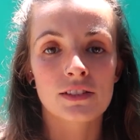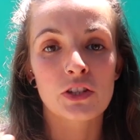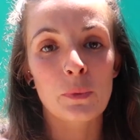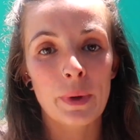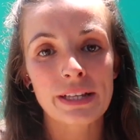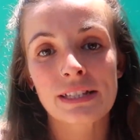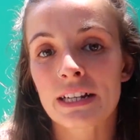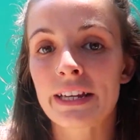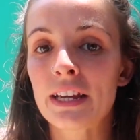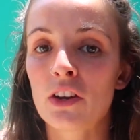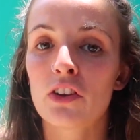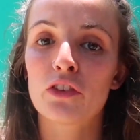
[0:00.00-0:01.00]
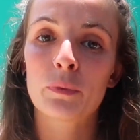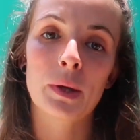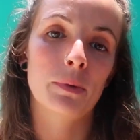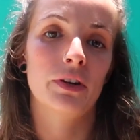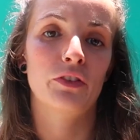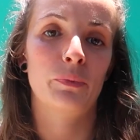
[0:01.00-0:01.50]
So basically, a lot of
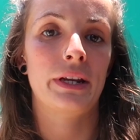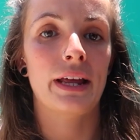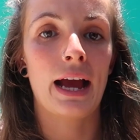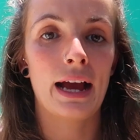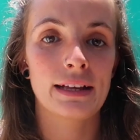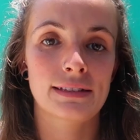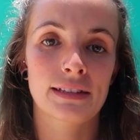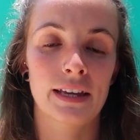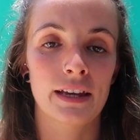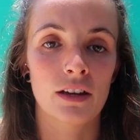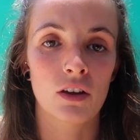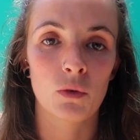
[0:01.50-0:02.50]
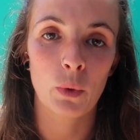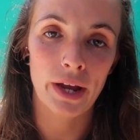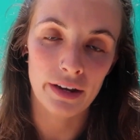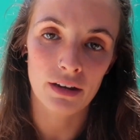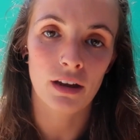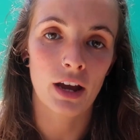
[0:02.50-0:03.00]
people have been asking
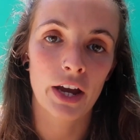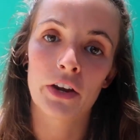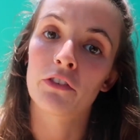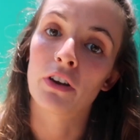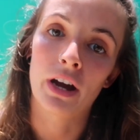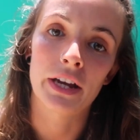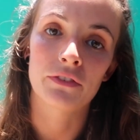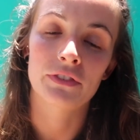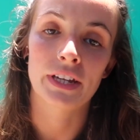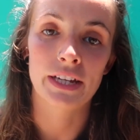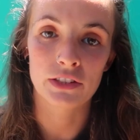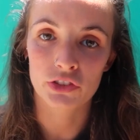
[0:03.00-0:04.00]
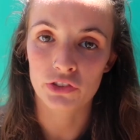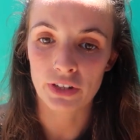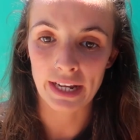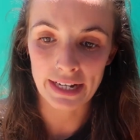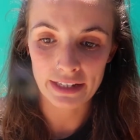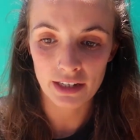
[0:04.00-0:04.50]
when I arrived in Sri
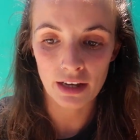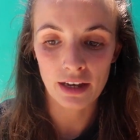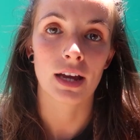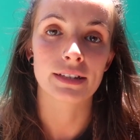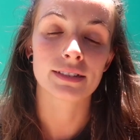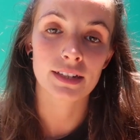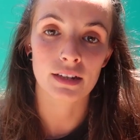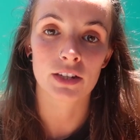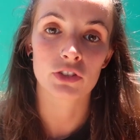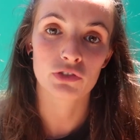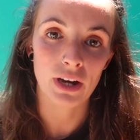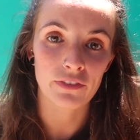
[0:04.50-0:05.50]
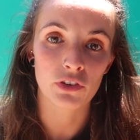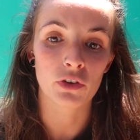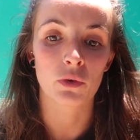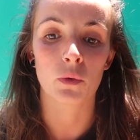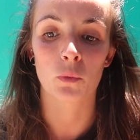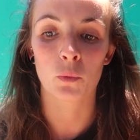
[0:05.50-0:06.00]
Lanka and did I
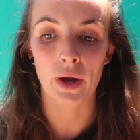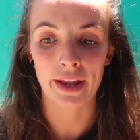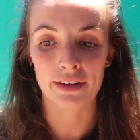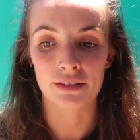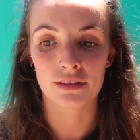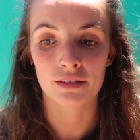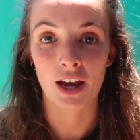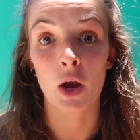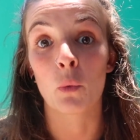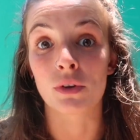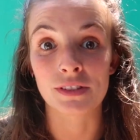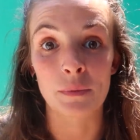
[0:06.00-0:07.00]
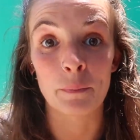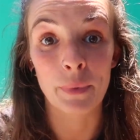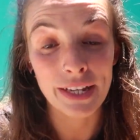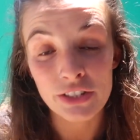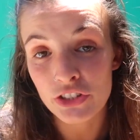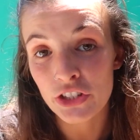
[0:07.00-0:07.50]
travel when I wasn't meant